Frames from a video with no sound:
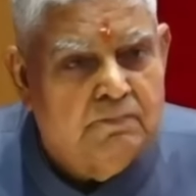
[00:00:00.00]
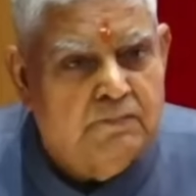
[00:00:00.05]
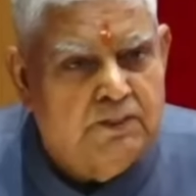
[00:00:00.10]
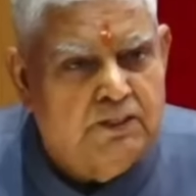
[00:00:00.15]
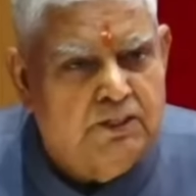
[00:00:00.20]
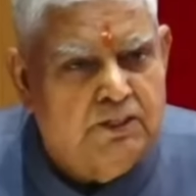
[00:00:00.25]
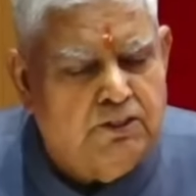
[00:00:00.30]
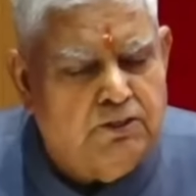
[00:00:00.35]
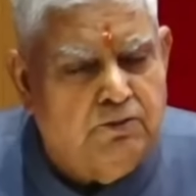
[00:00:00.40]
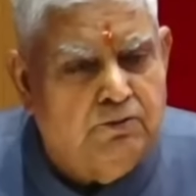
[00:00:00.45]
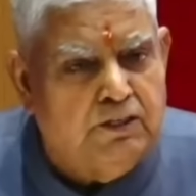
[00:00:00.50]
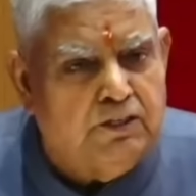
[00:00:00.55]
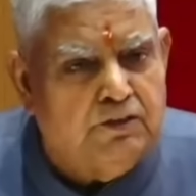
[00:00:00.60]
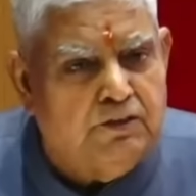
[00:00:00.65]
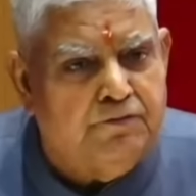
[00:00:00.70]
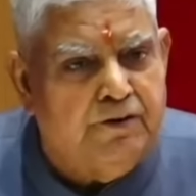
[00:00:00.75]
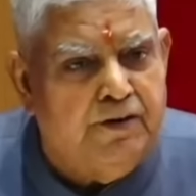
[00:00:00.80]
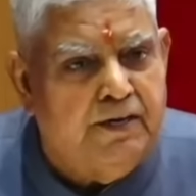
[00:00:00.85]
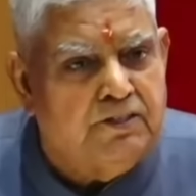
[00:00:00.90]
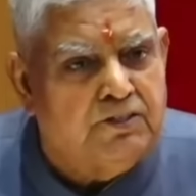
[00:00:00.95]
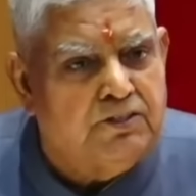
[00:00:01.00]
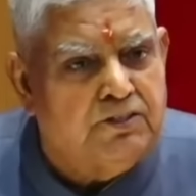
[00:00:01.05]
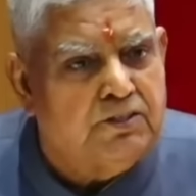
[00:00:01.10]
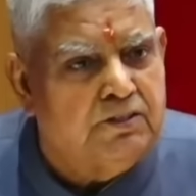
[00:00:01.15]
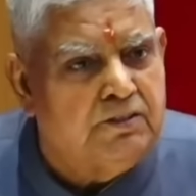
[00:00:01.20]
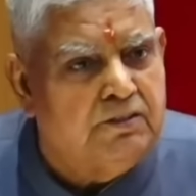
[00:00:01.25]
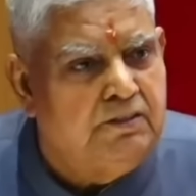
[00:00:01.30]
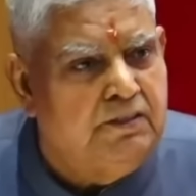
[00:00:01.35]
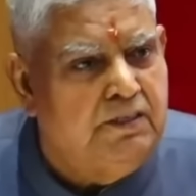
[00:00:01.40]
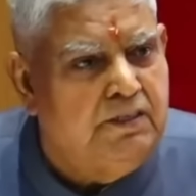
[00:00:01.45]
Distinguished friends,
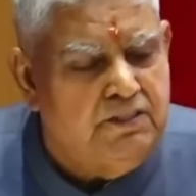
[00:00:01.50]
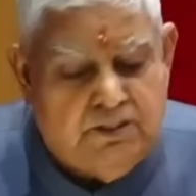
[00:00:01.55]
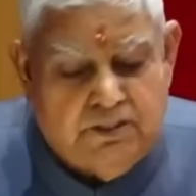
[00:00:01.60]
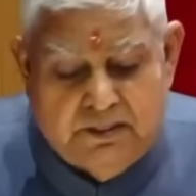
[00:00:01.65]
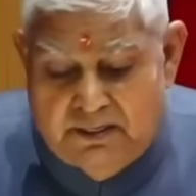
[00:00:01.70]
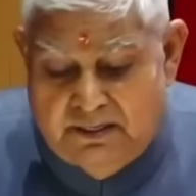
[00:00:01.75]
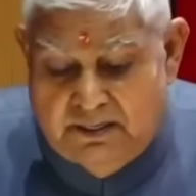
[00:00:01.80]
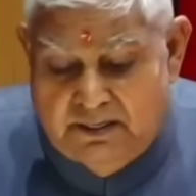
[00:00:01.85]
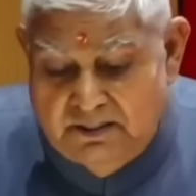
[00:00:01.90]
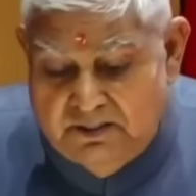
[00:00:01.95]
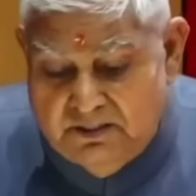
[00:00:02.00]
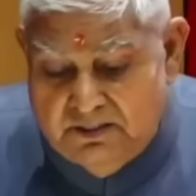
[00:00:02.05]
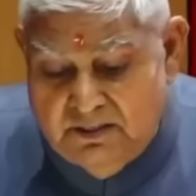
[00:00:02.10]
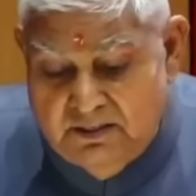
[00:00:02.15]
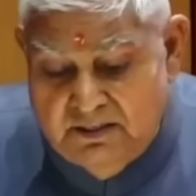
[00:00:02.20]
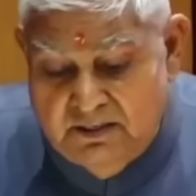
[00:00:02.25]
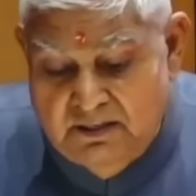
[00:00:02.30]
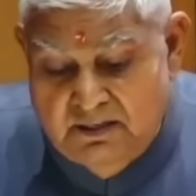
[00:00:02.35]
this is